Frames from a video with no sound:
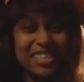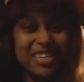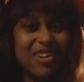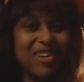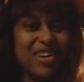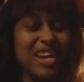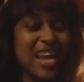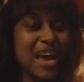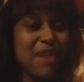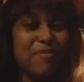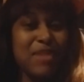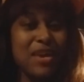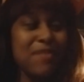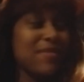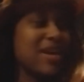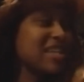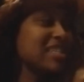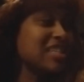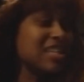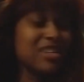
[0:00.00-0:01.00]
So they, he
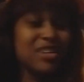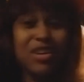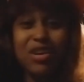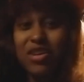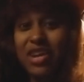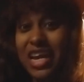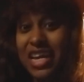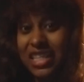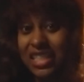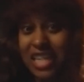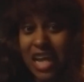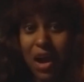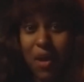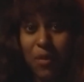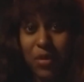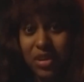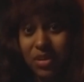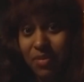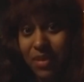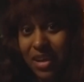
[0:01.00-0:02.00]
must have knew that
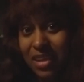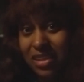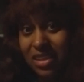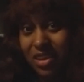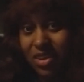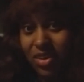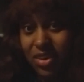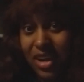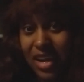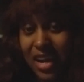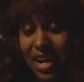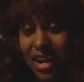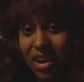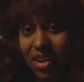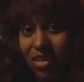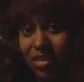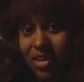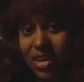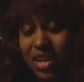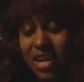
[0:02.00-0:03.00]
something was about to go
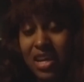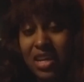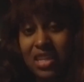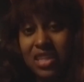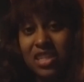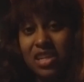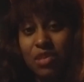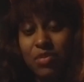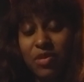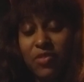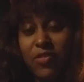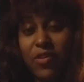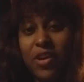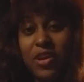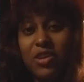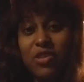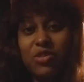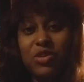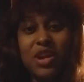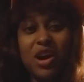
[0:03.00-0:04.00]
down. So before
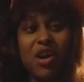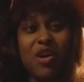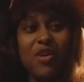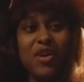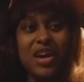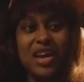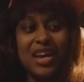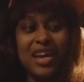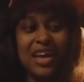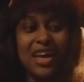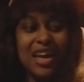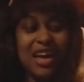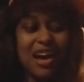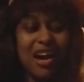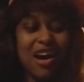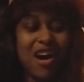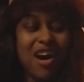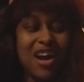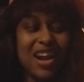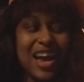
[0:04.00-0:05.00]
you know it,
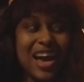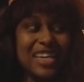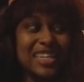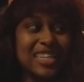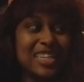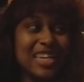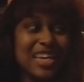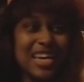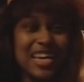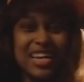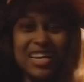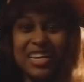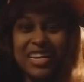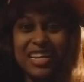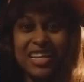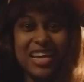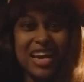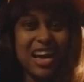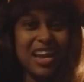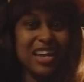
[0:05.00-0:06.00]
all I see,
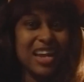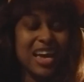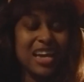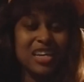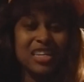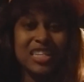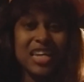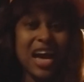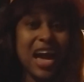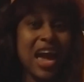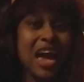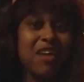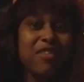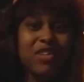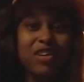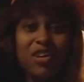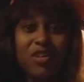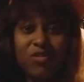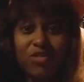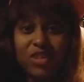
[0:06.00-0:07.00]
like, cause I have
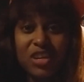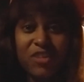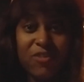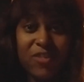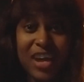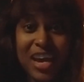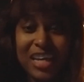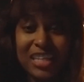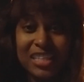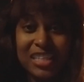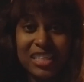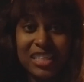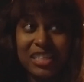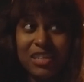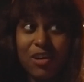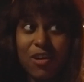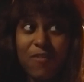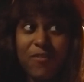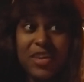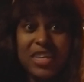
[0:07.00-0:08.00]
good reflexes.
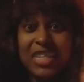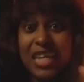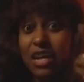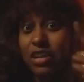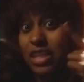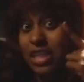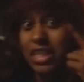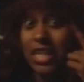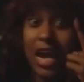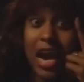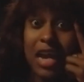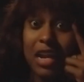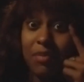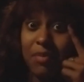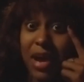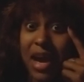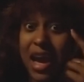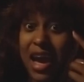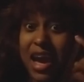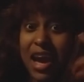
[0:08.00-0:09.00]
So if it's out the side of
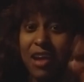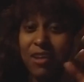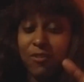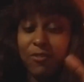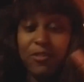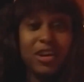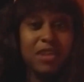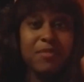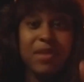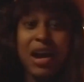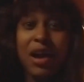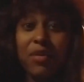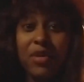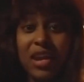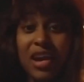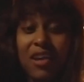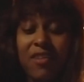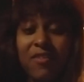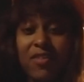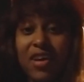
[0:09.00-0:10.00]
my eye, the front of my eye,
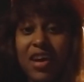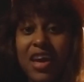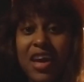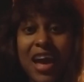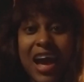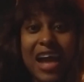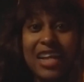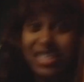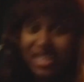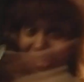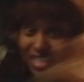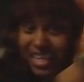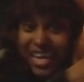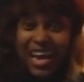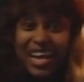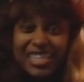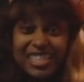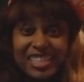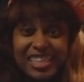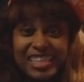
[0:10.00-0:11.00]
whatever, I just
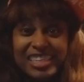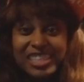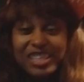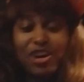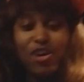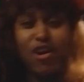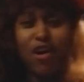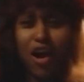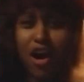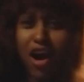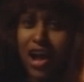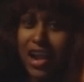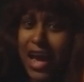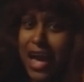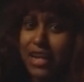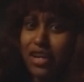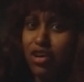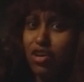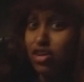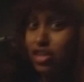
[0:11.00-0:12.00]
catch it. So all
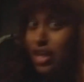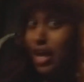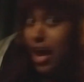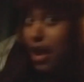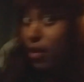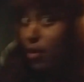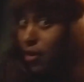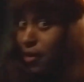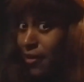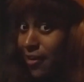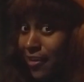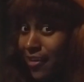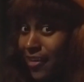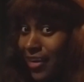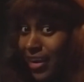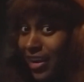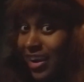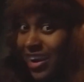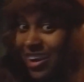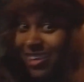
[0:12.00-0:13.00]
I know is like,
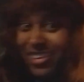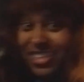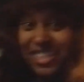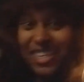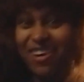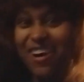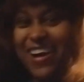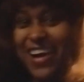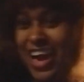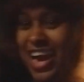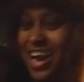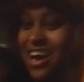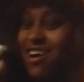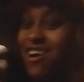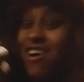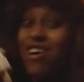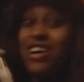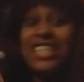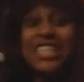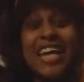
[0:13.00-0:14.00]
oh, so I got,
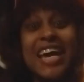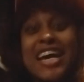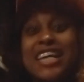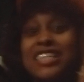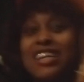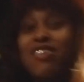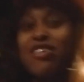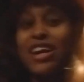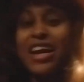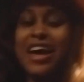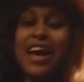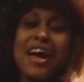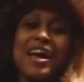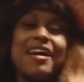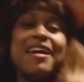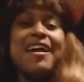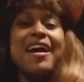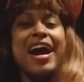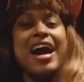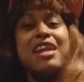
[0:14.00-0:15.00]
oh, a taser,
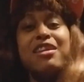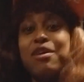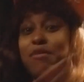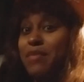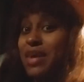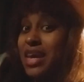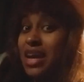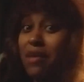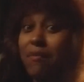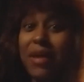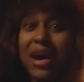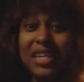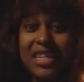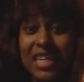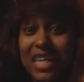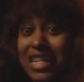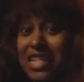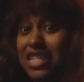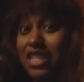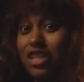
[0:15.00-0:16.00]
okay. I know me I'm about to
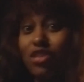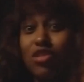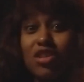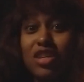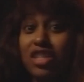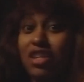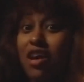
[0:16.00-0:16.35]
get into it.